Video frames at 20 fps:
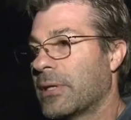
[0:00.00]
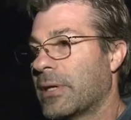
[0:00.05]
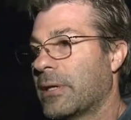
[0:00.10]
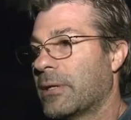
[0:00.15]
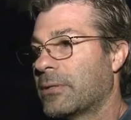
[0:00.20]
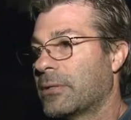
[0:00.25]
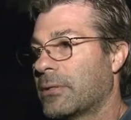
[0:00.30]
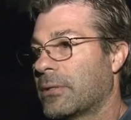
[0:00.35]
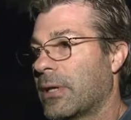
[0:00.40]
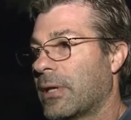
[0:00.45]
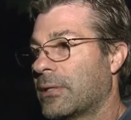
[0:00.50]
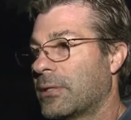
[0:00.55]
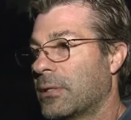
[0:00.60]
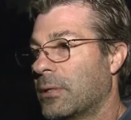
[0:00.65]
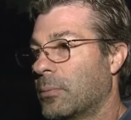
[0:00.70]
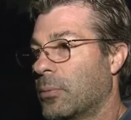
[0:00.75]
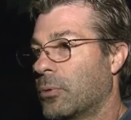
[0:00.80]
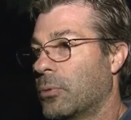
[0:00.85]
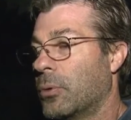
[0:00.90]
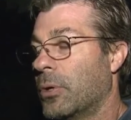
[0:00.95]
He denies
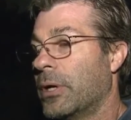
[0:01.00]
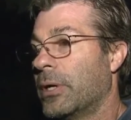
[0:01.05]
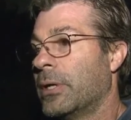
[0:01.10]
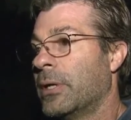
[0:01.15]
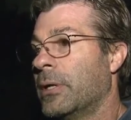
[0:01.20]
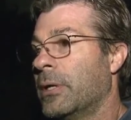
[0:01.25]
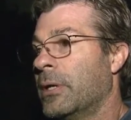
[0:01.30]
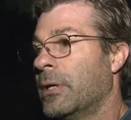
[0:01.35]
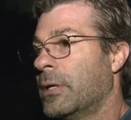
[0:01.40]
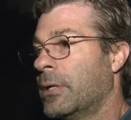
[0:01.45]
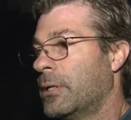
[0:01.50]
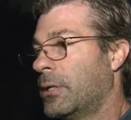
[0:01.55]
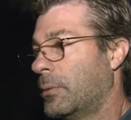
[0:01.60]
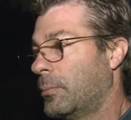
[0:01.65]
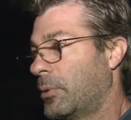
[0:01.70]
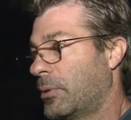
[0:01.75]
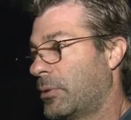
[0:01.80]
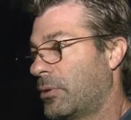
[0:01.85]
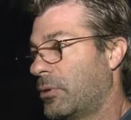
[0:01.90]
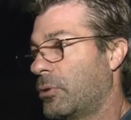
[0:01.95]
he did anything
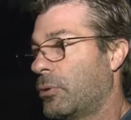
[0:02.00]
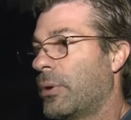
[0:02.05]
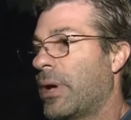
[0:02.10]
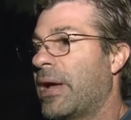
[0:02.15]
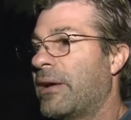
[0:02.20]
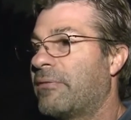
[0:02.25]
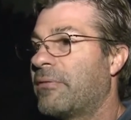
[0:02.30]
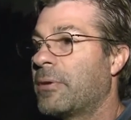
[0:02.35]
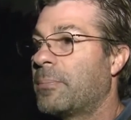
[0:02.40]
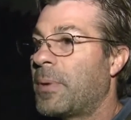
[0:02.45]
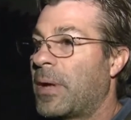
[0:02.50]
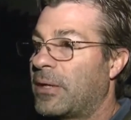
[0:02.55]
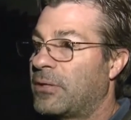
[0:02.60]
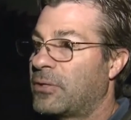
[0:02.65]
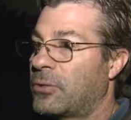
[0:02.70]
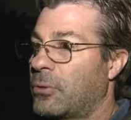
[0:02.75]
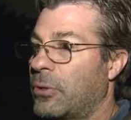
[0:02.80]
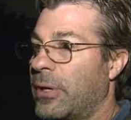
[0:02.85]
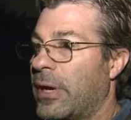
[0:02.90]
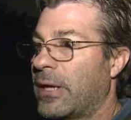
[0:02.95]
wrong. Every pet
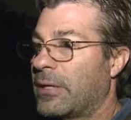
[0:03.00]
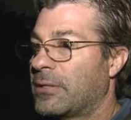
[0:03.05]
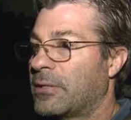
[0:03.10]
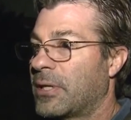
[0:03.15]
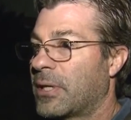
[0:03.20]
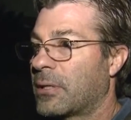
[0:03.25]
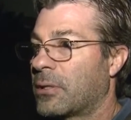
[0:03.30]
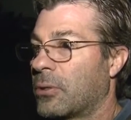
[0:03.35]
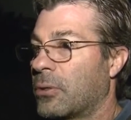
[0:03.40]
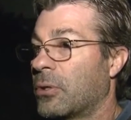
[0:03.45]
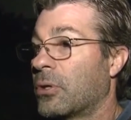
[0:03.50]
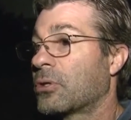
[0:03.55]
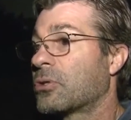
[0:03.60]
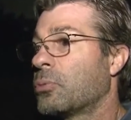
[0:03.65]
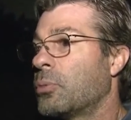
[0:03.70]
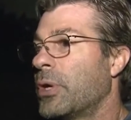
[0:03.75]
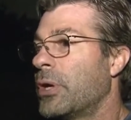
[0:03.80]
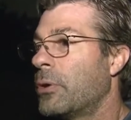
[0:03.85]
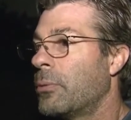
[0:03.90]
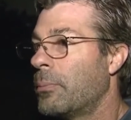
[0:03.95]
store has sick dogs.
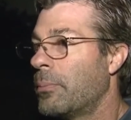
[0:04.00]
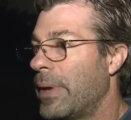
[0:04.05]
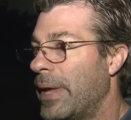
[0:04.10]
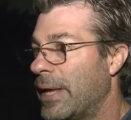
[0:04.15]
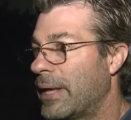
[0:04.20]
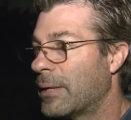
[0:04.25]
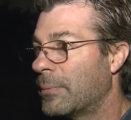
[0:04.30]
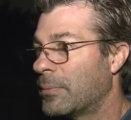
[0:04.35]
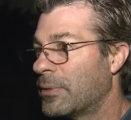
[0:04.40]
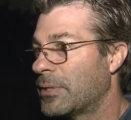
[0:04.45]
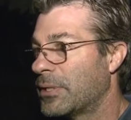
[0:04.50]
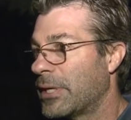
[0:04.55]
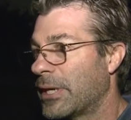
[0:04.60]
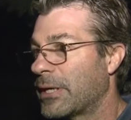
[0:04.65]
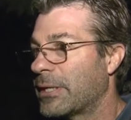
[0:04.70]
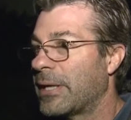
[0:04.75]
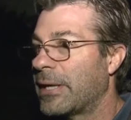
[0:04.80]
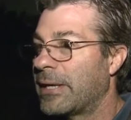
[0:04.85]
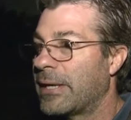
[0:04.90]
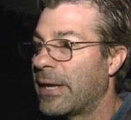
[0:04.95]
We don't make them sick,
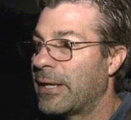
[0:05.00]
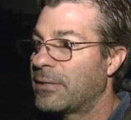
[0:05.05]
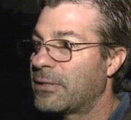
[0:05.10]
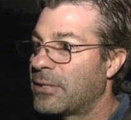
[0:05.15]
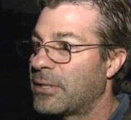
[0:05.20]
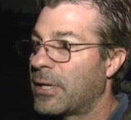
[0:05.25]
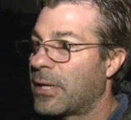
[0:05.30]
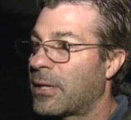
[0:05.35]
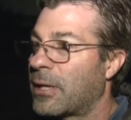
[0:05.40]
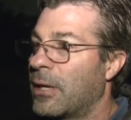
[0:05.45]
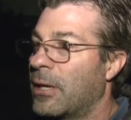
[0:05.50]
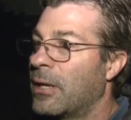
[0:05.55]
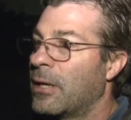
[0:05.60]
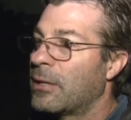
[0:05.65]
they get sick.